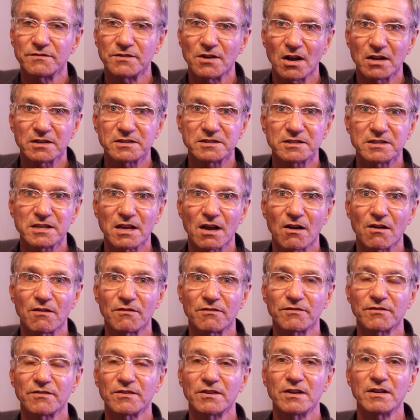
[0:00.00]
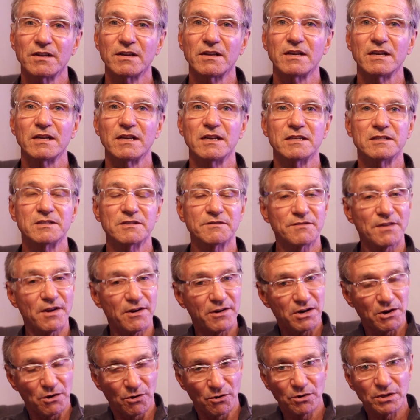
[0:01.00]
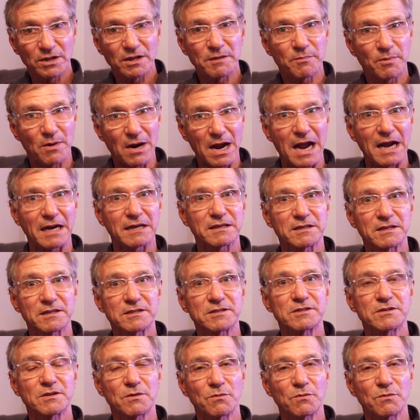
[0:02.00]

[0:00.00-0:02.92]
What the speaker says: not self, is a very early practice.